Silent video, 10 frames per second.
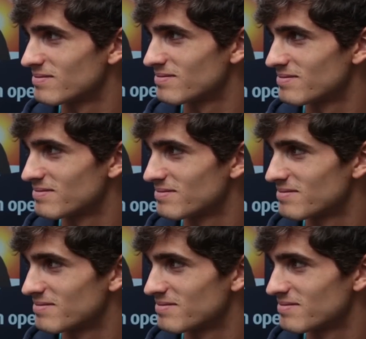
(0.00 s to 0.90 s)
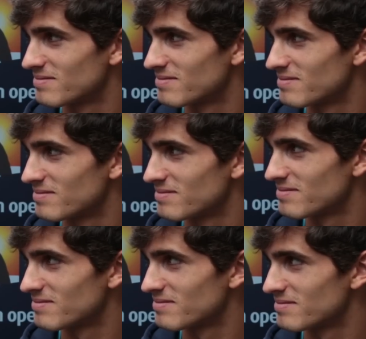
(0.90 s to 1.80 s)

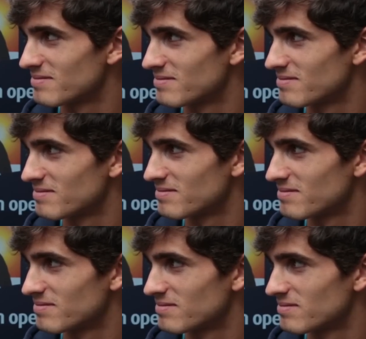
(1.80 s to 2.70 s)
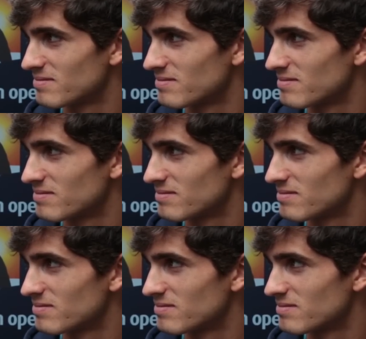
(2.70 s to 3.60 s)

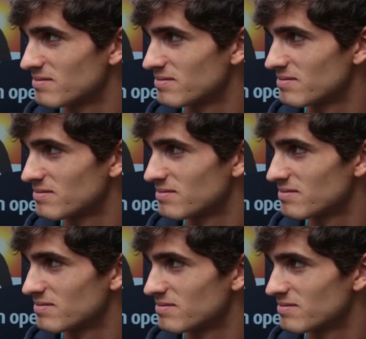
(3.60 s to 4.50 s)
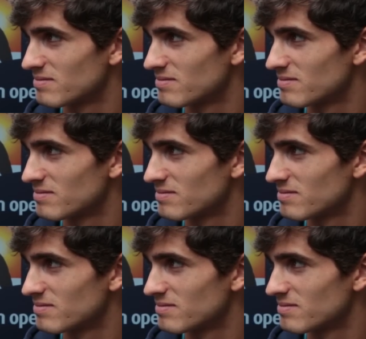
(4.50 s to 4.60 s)
No words are spoken by the person on screen.